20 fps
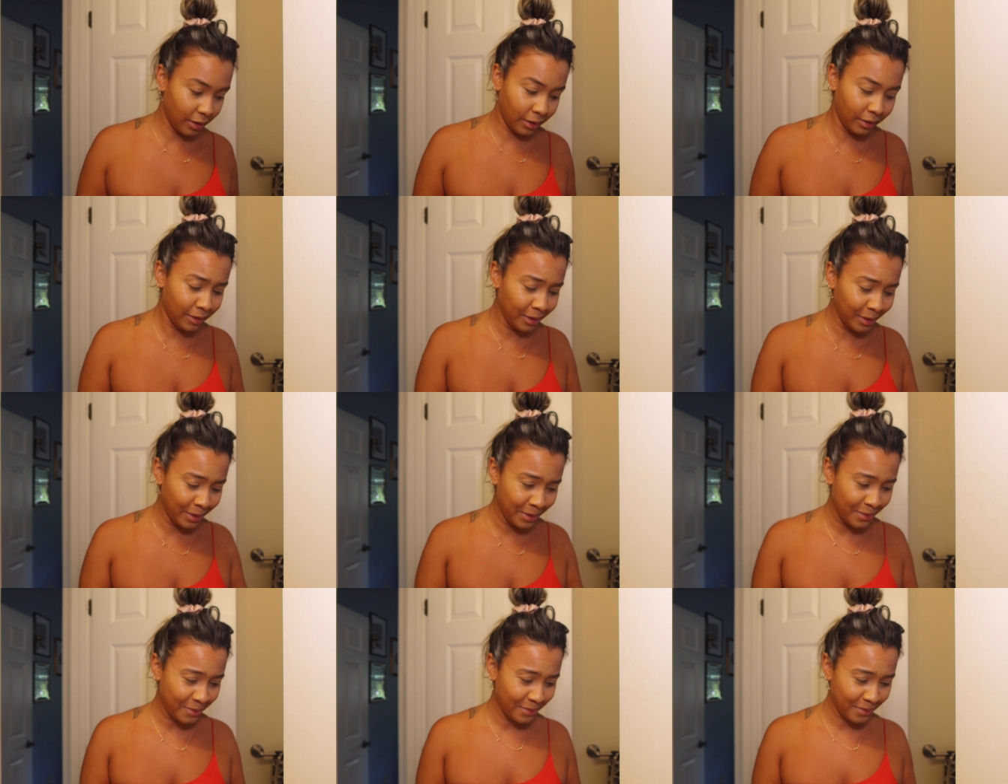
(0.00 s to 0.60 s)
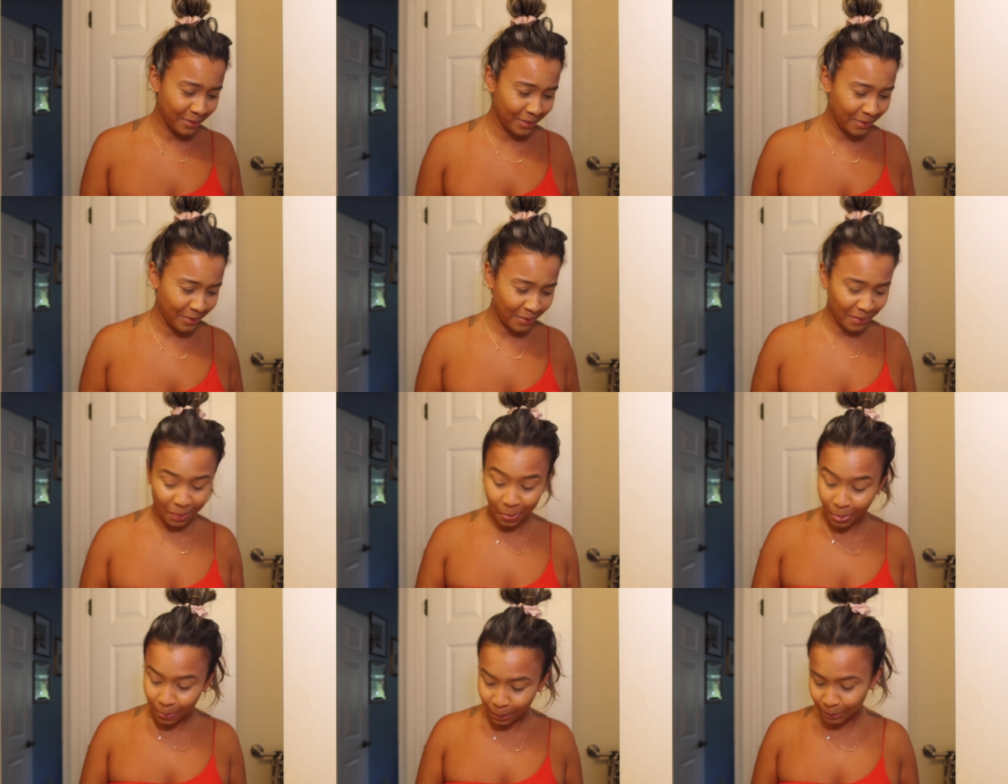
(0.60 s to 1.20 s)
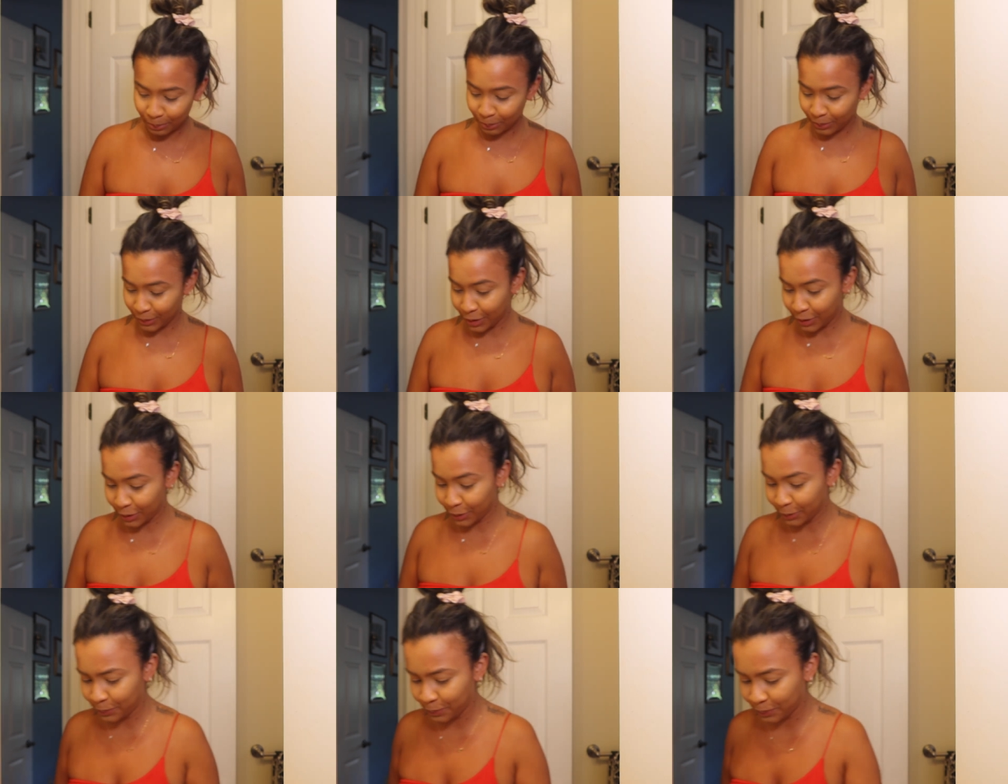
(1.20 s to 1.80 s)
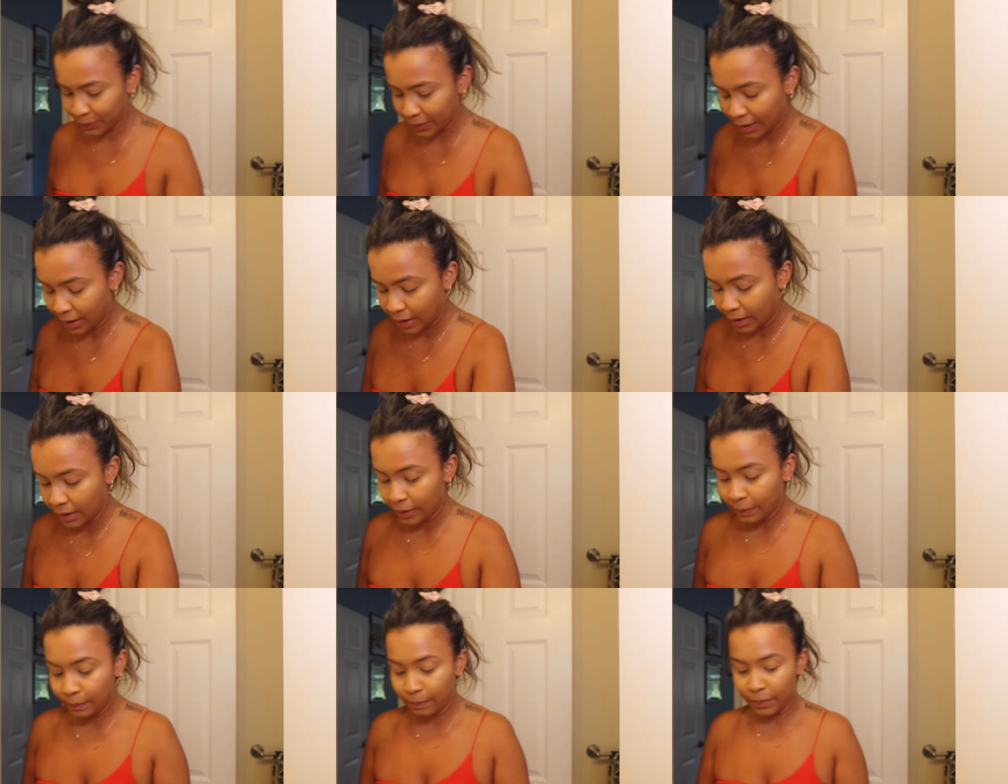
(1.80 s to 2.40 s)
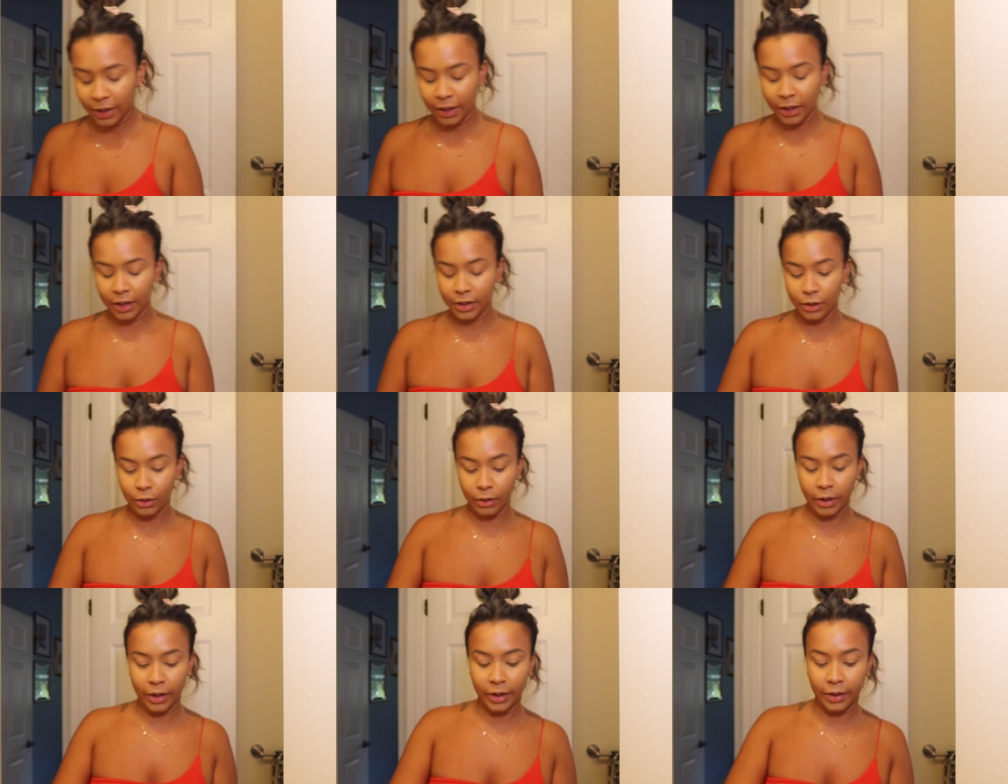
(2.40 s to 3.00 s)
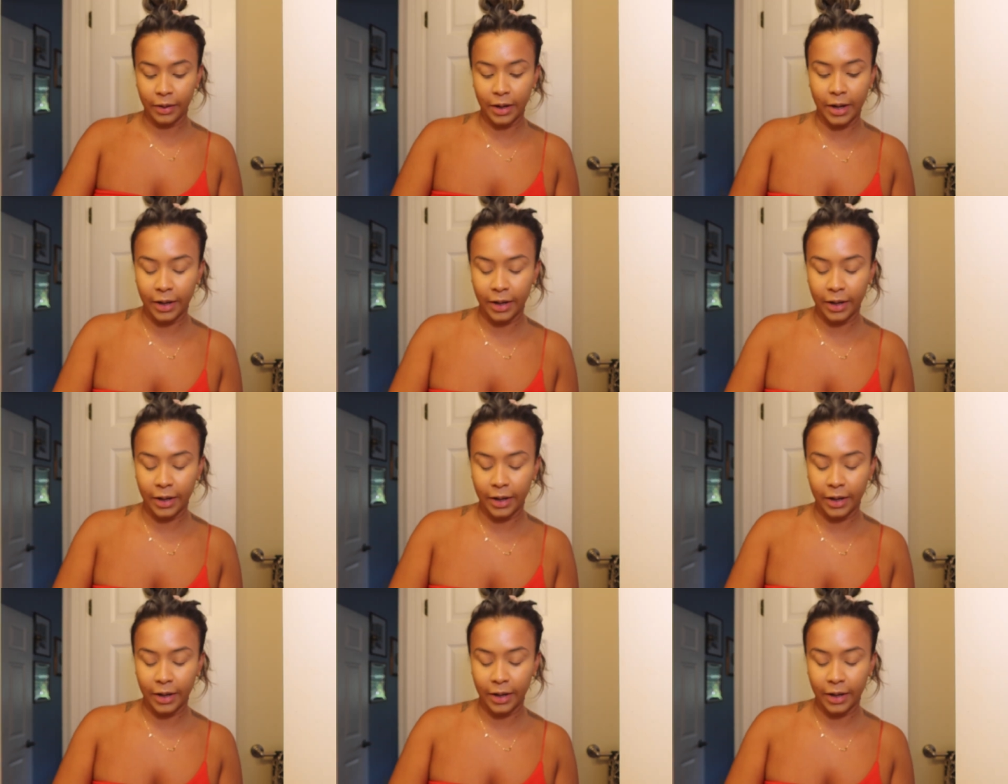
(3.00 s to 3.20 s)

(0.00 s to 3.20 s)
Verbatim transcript: you know, but it's okay.